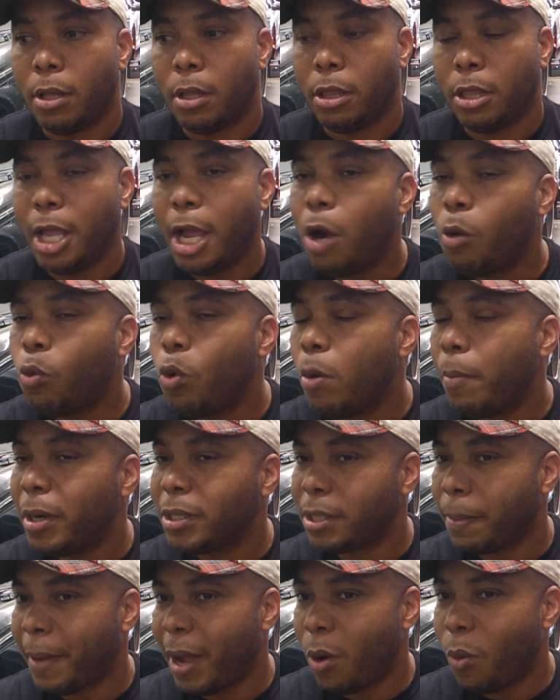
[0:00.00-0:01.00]
there are
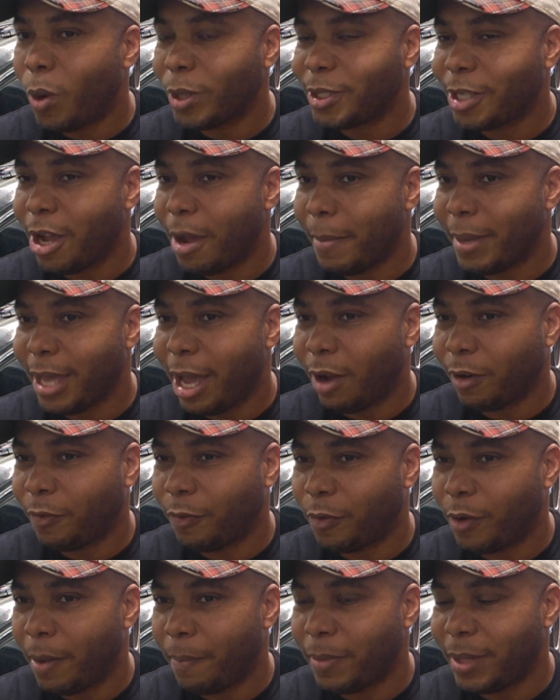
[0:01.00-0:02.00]
rumors about what's coming
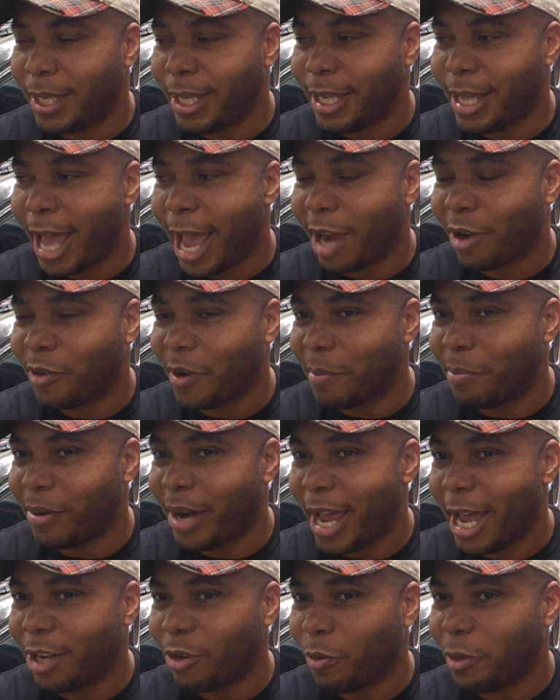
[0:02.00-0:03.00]
out from the Acura
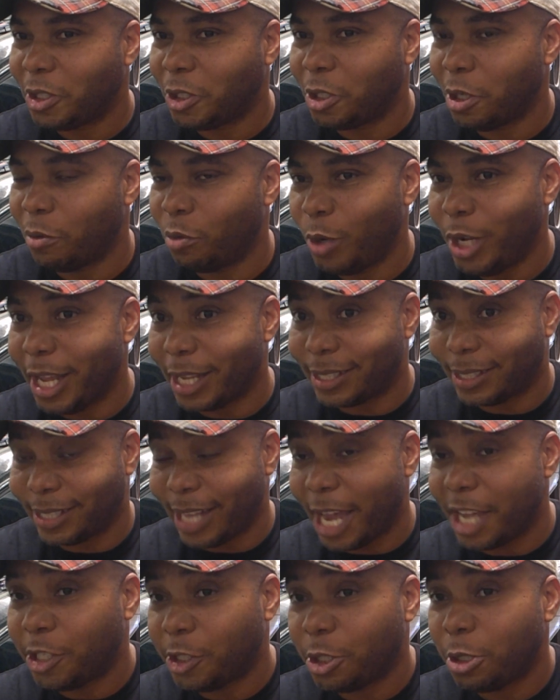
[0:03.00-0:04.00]
brand, which should really
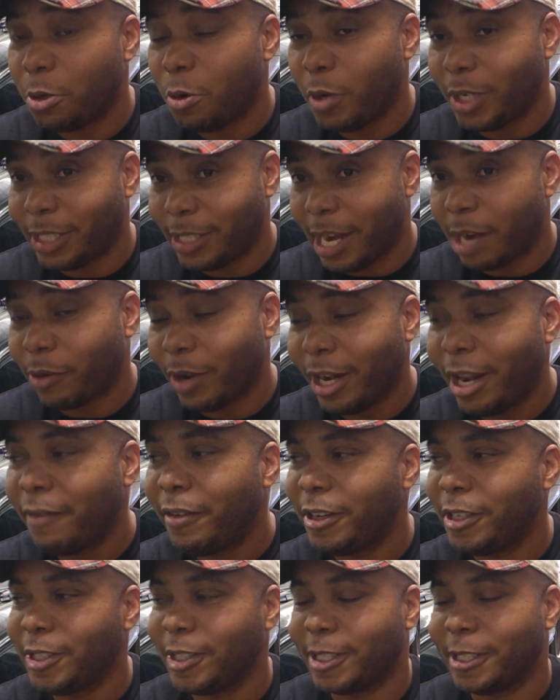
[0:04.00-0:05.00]
excite you, Integra
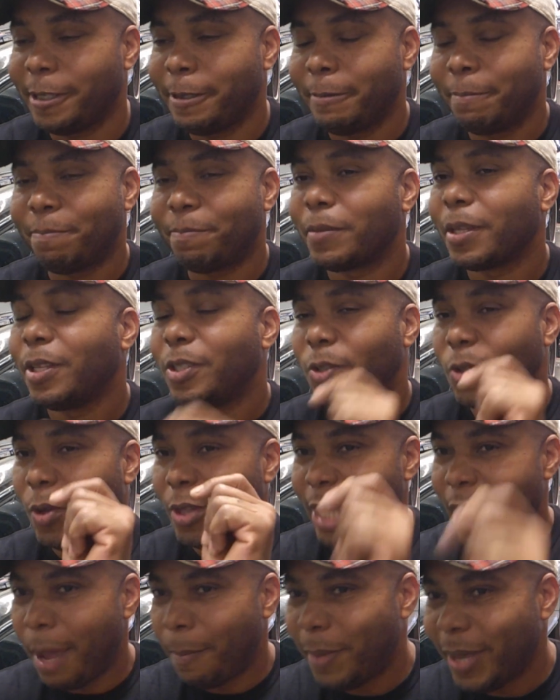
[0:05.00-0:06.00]
lovers. So
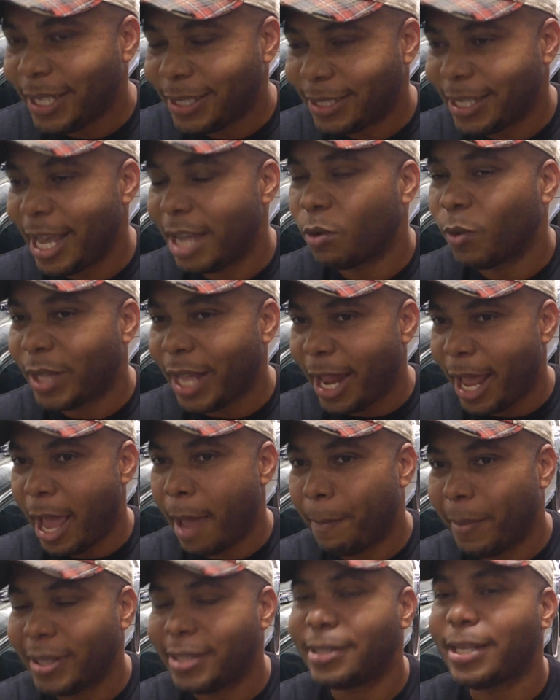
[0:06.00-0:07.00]
that being said, when that
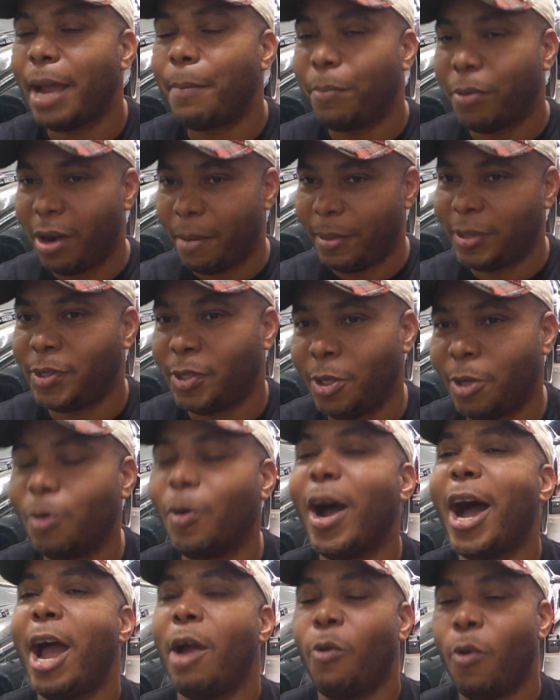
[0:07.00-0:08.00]
happens, I promise
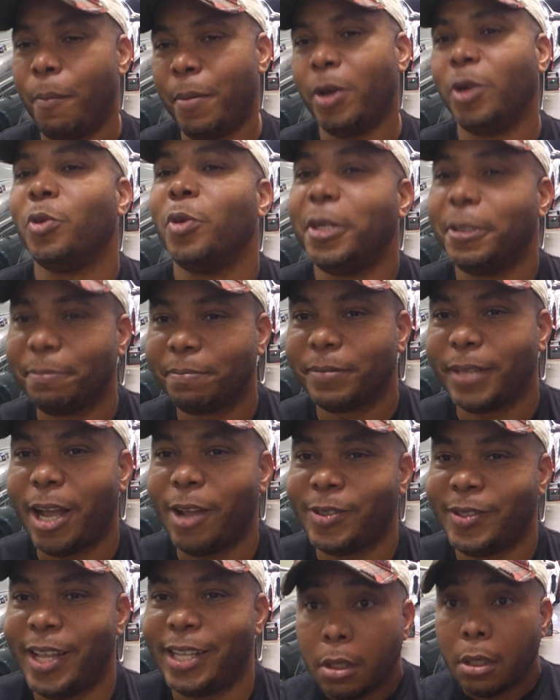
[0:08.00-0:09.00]
you, I will build one.
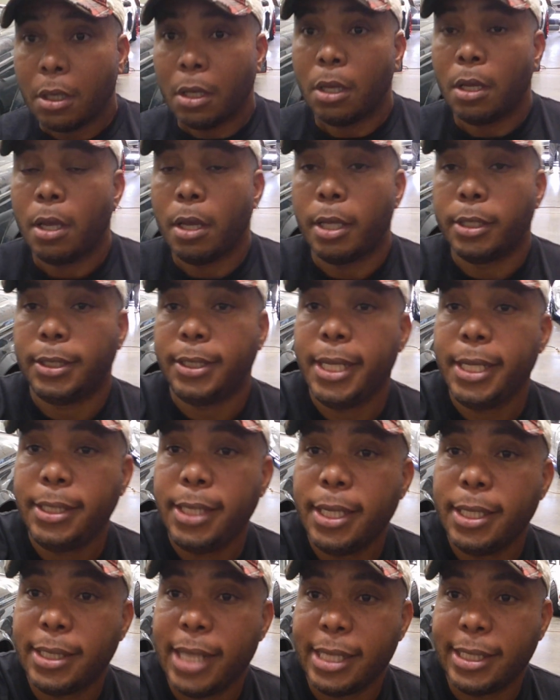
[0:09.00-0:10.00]
How's that? CT
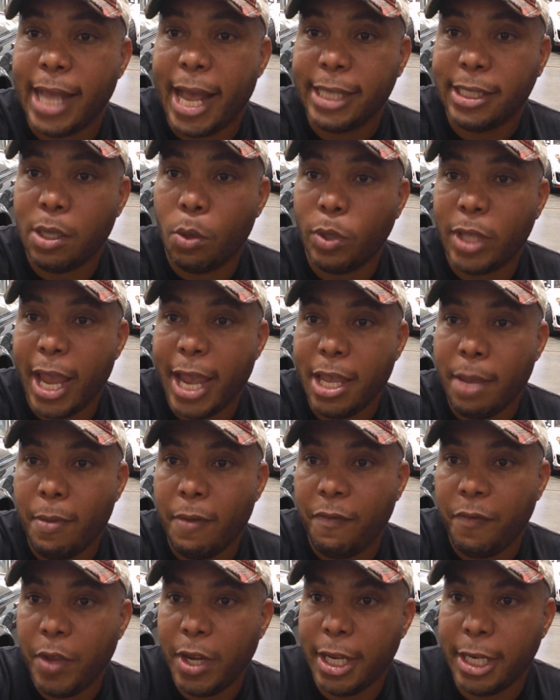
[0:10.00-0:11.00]
Design is asking, with the AM
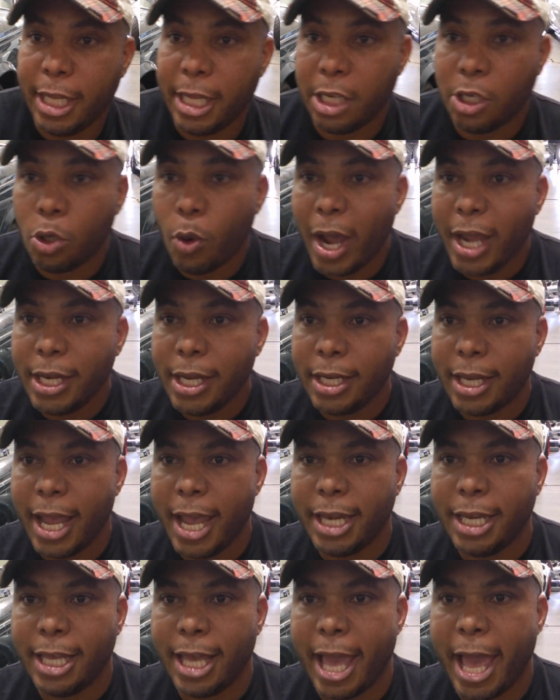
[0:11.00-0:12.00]
Infinity, do I need
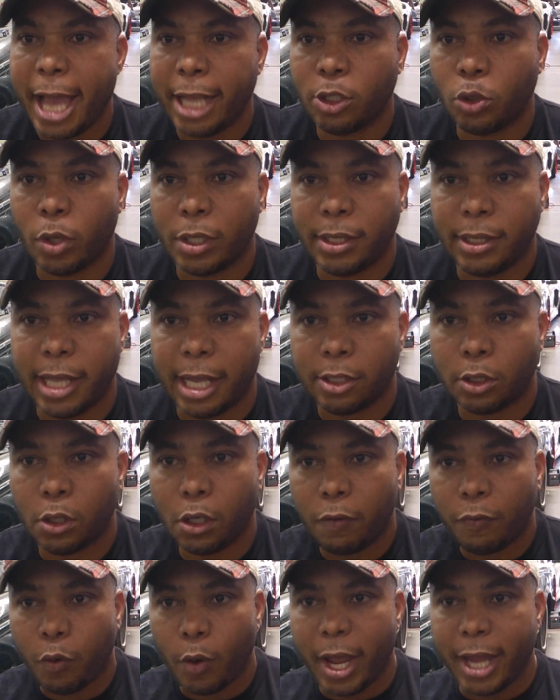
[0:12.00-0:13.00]
any extra
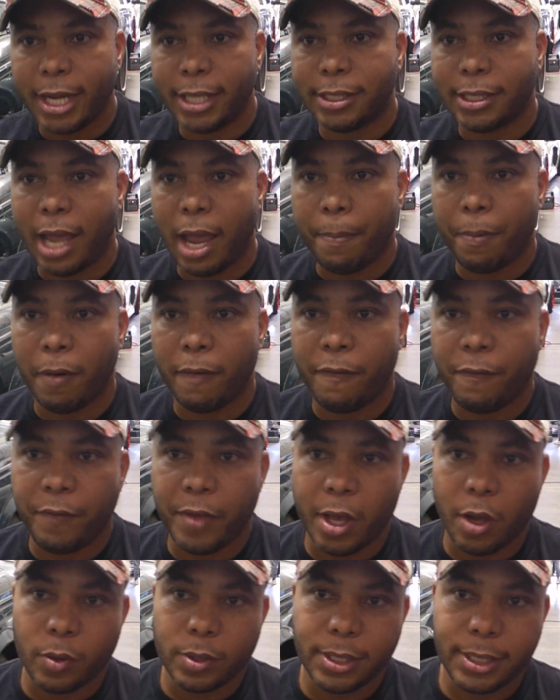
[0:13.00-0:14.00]
sensors for any type of
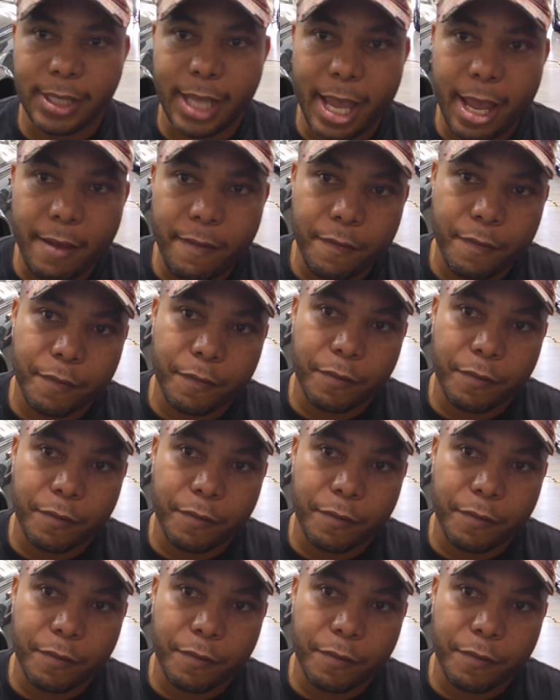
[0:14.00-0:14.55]
fail-safe